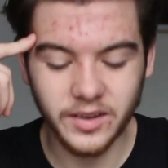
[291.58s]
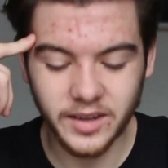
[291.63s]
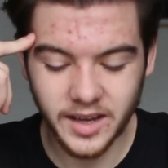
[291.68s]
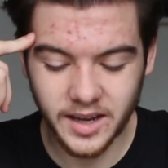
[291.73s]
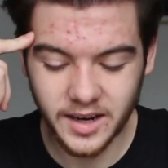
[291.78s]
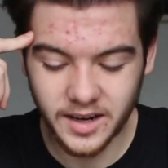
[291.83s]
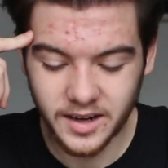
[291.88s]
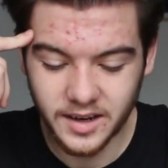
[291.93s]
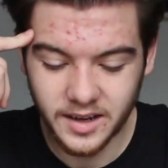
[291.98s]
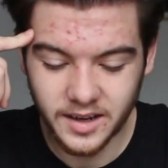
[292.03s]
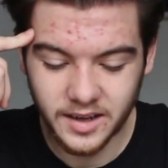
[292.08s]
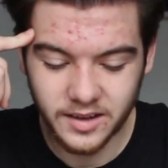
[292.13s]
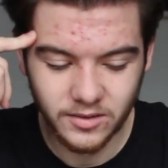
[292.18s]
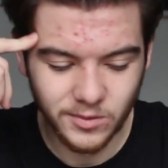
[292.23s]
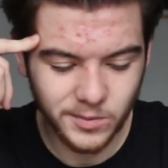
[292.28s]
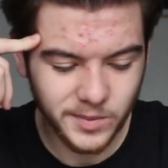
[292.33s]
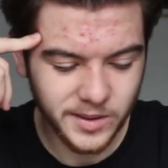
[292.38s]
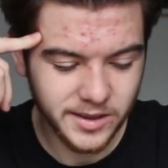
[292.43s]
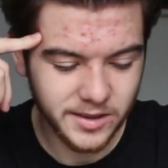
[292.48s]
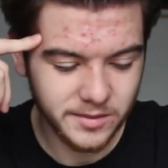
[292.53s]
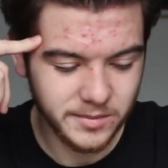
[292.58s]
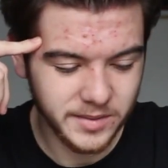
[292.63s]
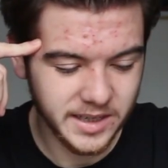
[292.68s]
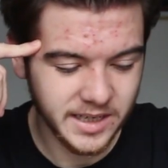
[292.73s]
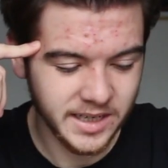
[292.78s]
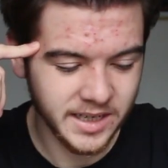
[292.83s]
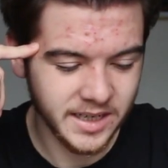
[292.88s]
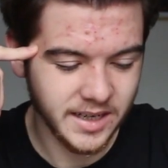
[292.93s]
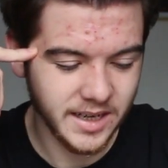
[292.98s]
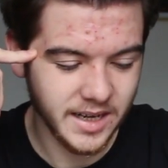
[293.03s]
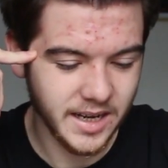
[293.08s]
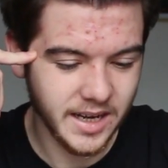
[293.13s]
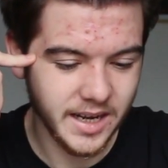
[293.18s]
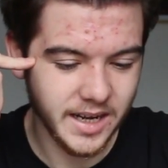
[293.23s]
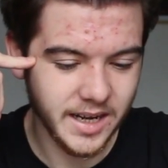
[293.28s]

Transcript: then Spider-Man